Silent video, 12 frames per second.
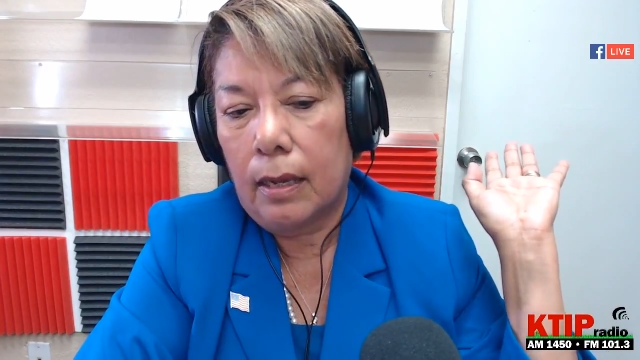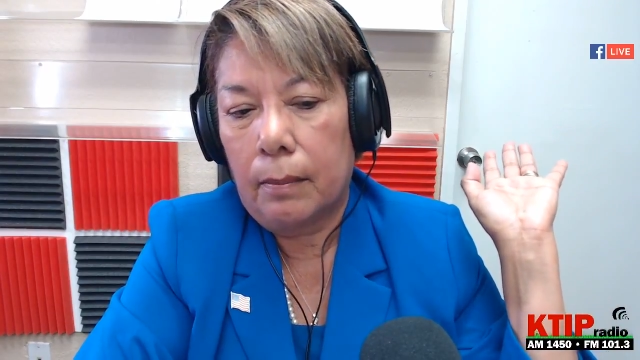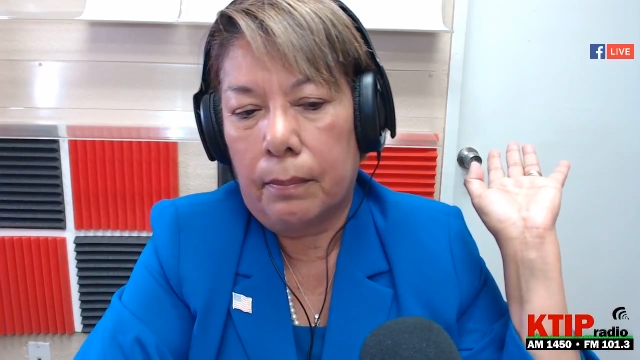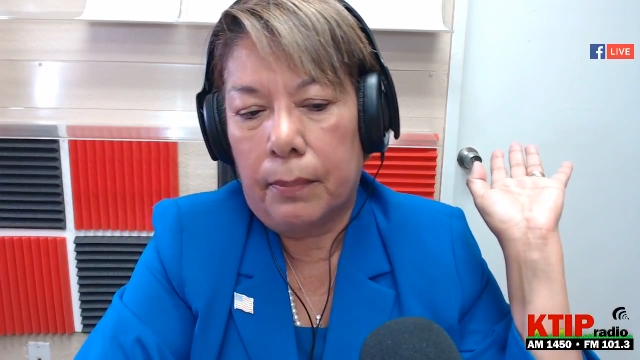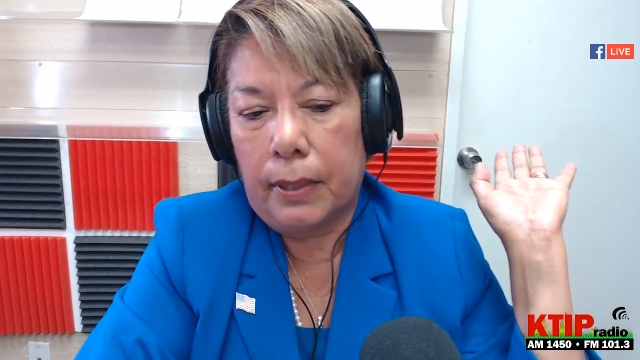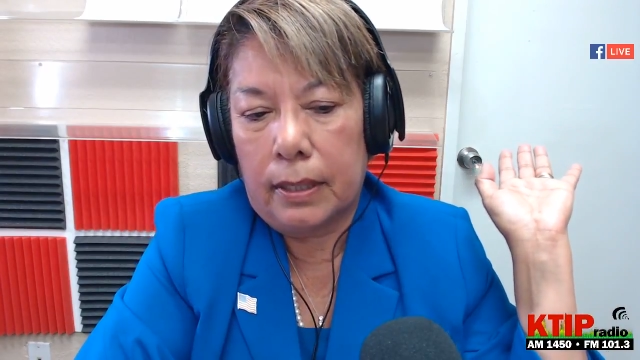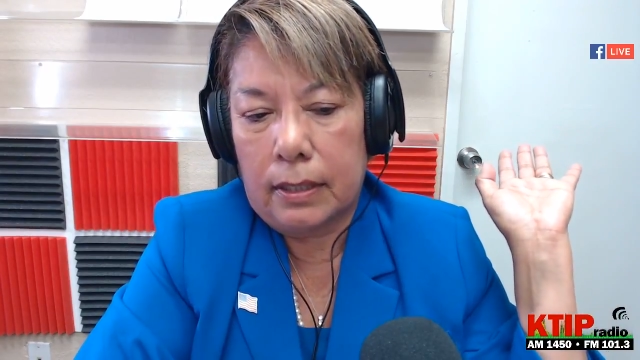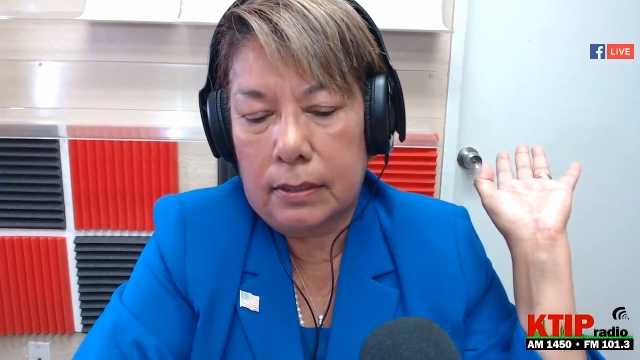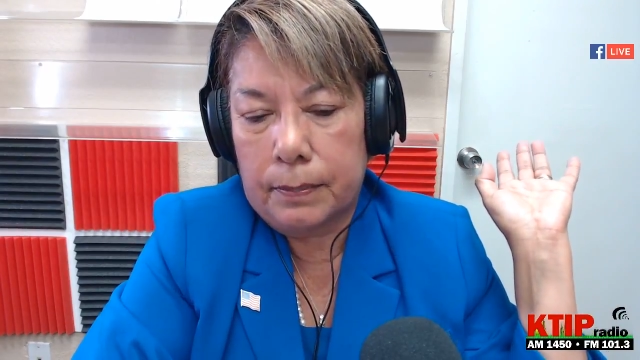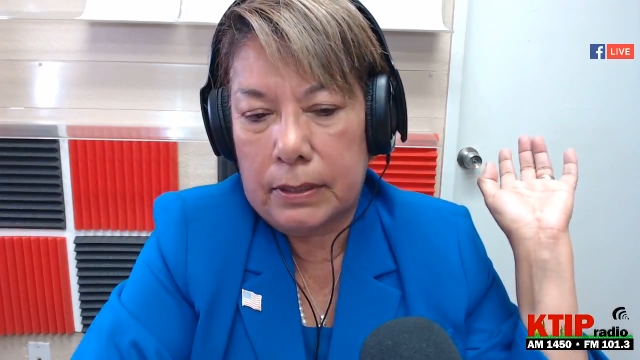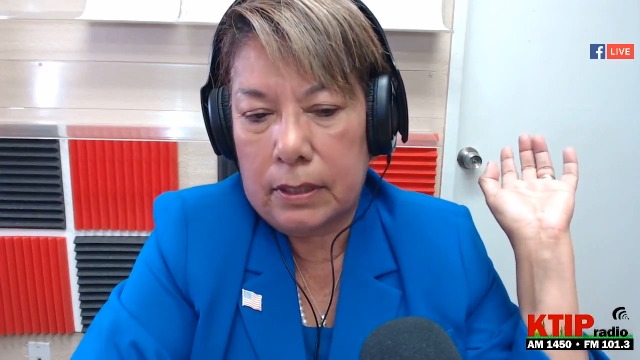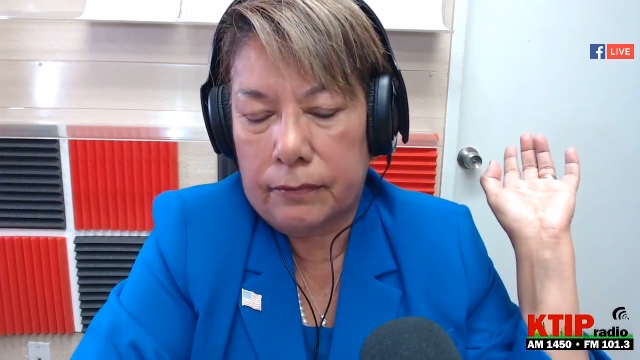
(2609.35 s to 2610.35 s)
but
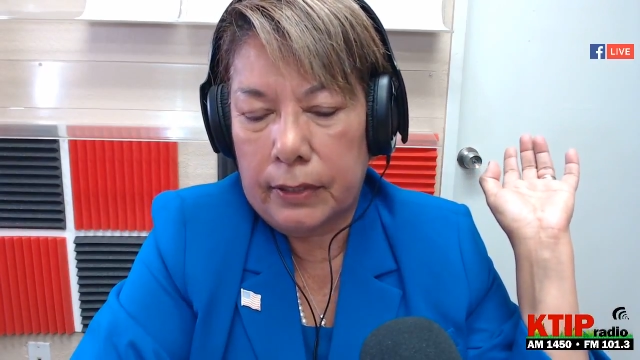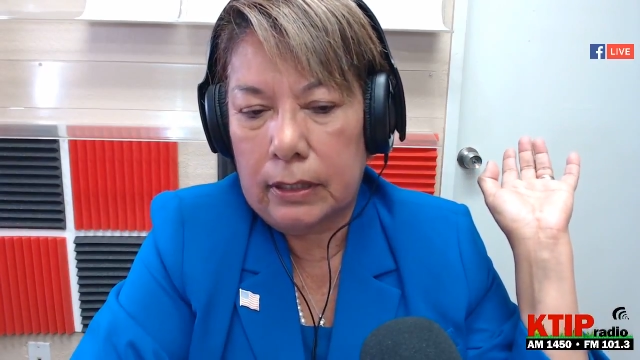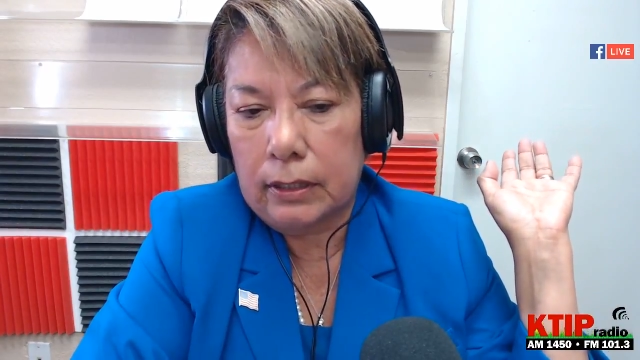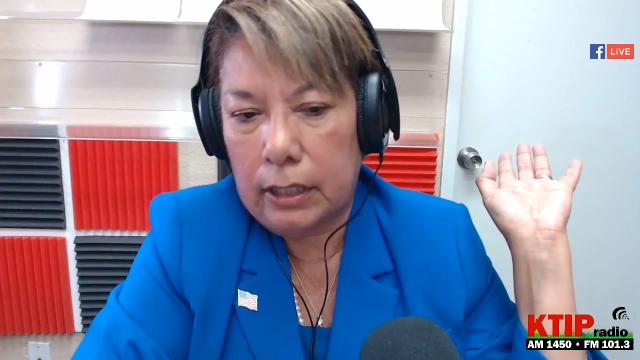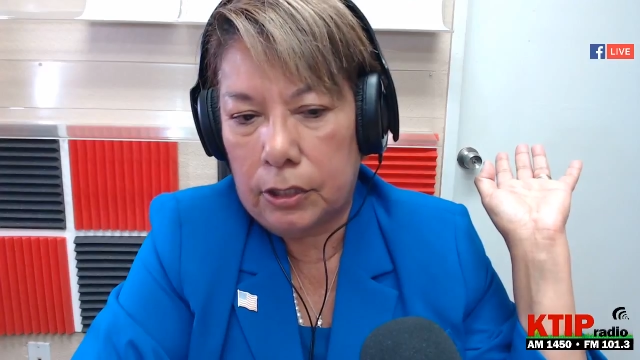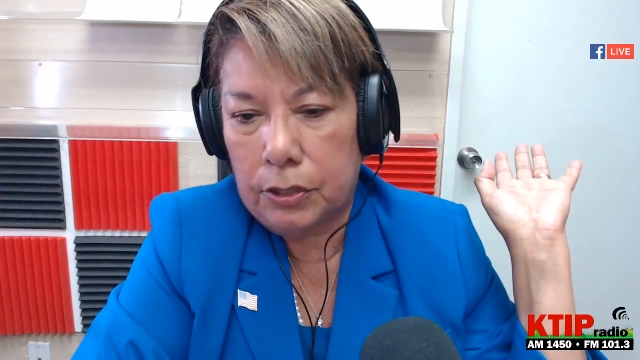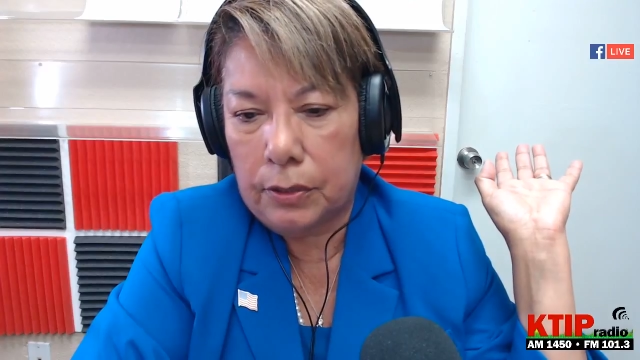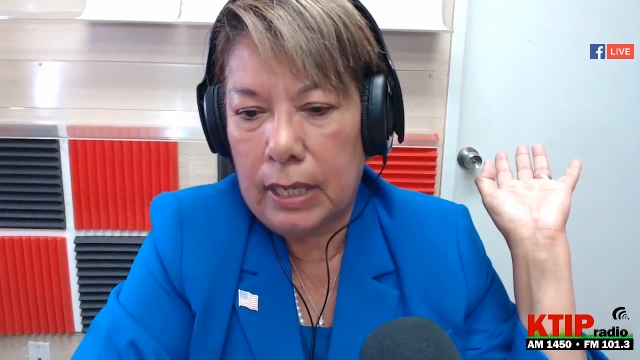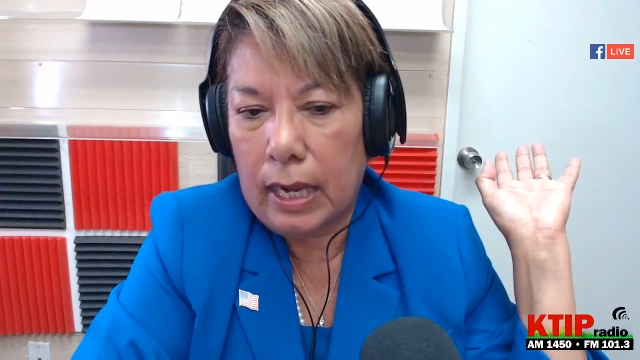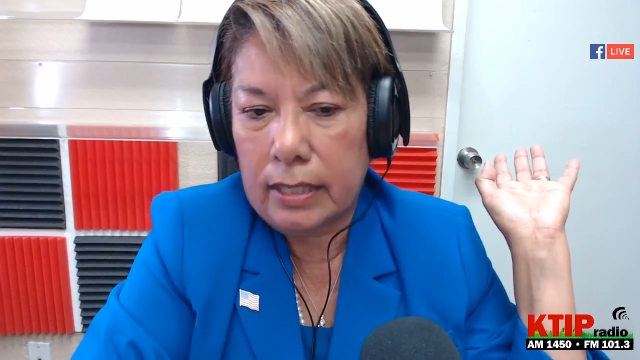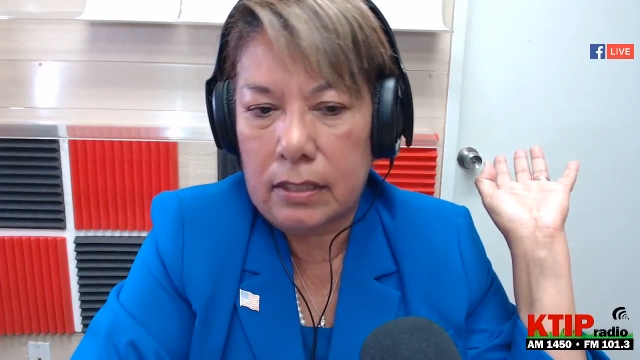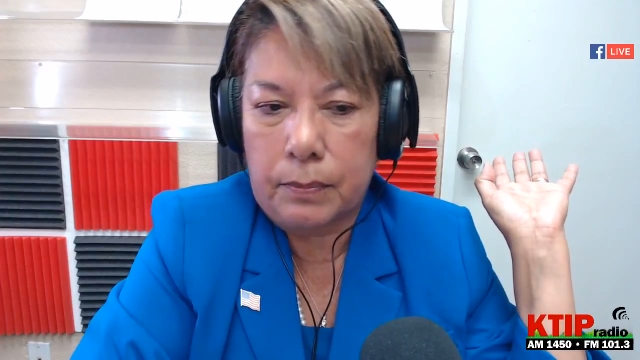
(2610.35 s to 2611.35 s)
specifically to the
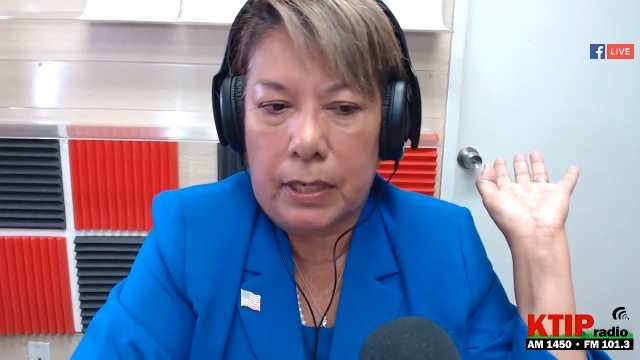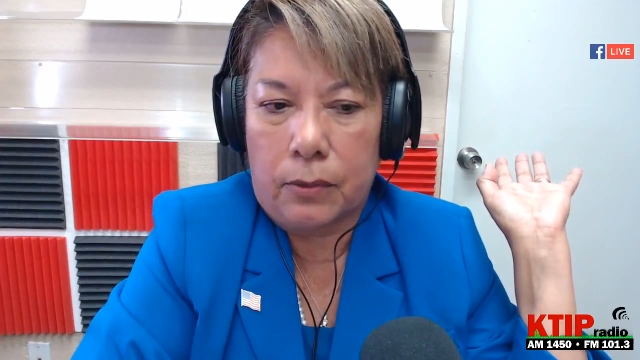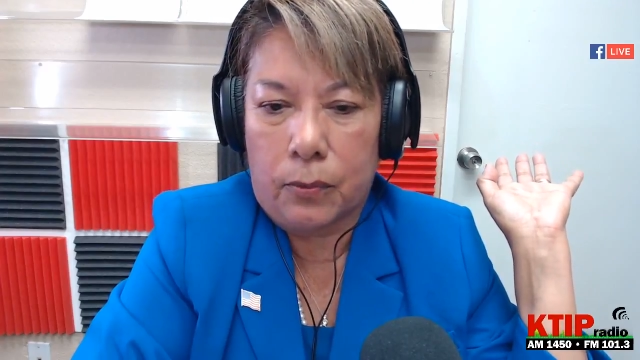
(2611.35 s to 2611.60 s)
high speed